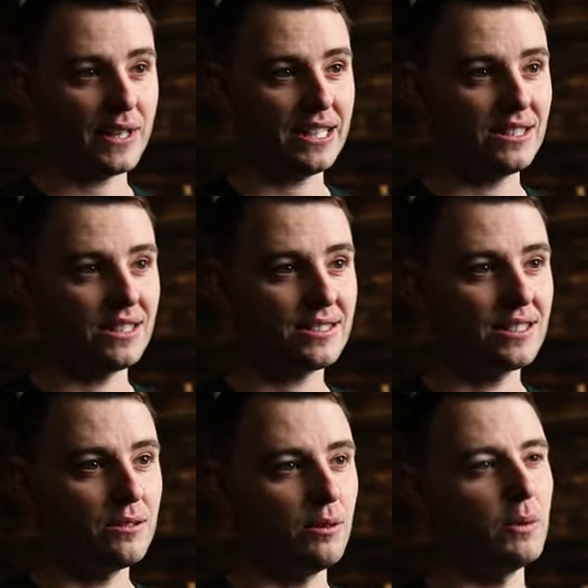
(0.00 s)
Kingless,
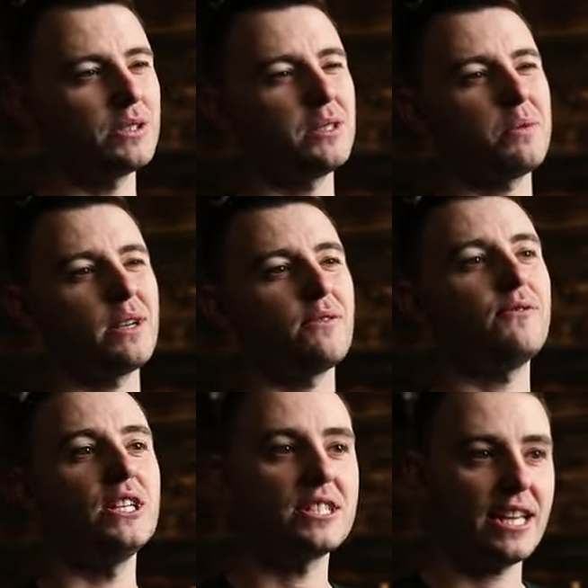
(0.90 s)
we wanted to bring a
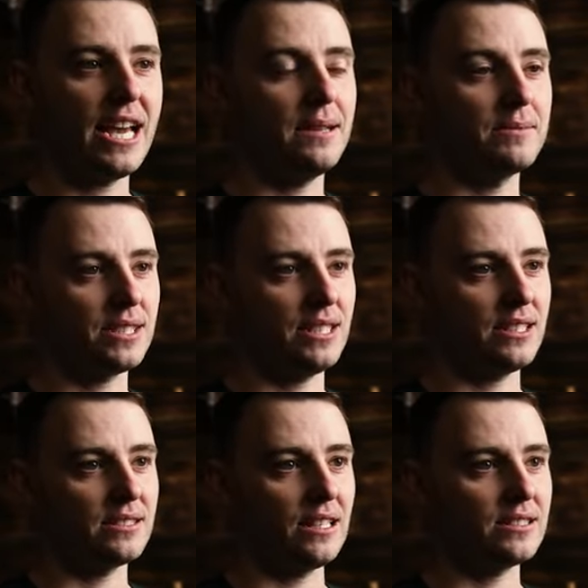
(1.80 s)
finished game to
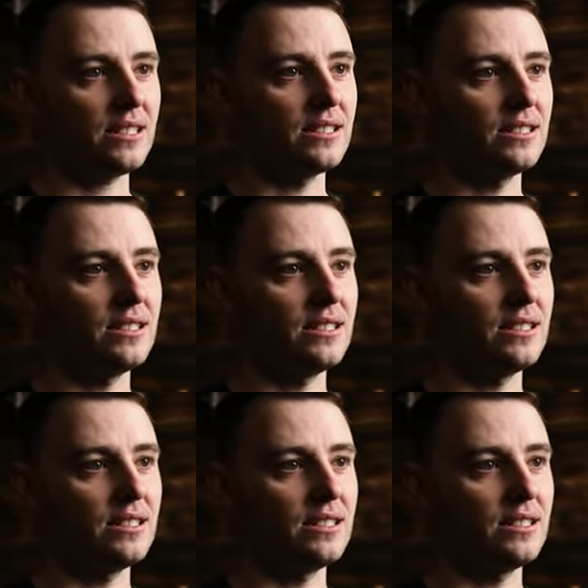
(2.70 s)
Kickstarter.